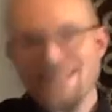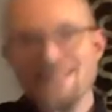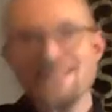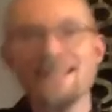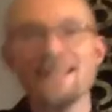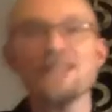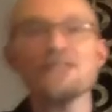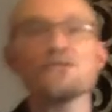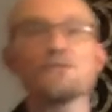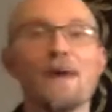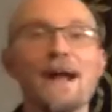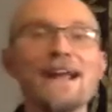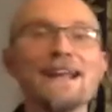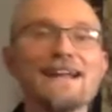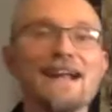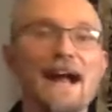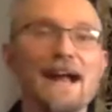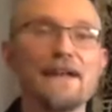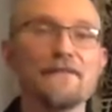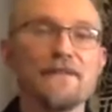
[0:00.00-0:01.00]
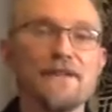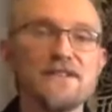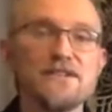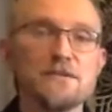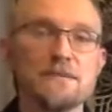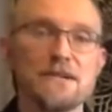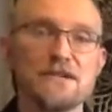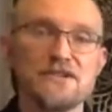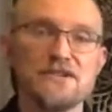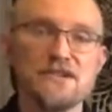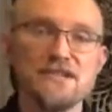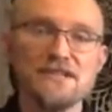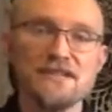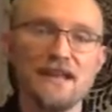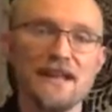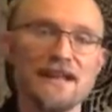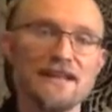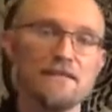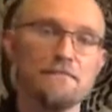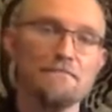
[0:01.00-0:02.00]
is to get the right kind of instrument.
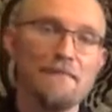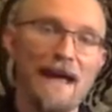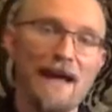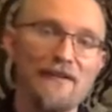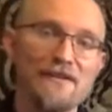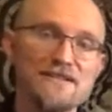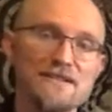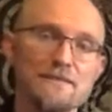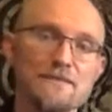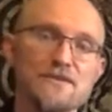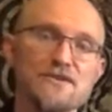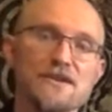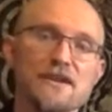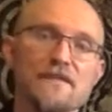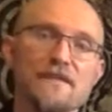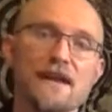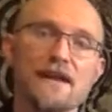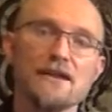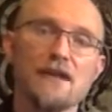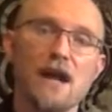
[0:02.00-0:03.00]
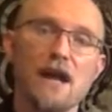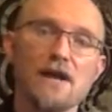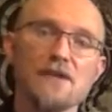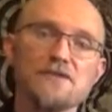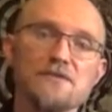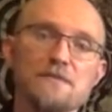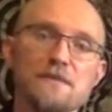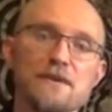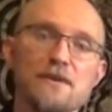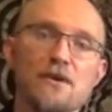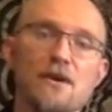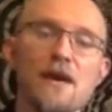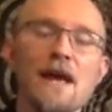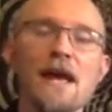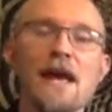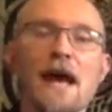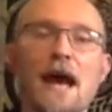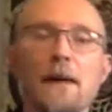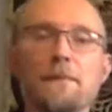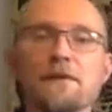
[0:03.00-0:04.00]
Just like the mallets I'm using on that Glockenspiel,
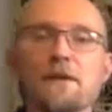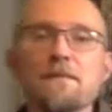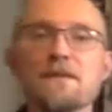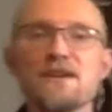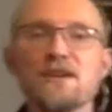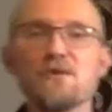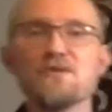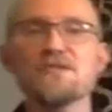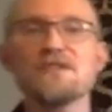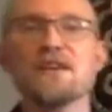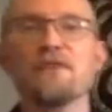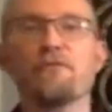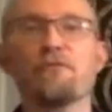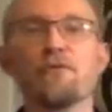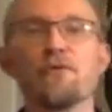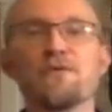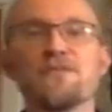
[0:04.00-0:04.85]
I'm going to be using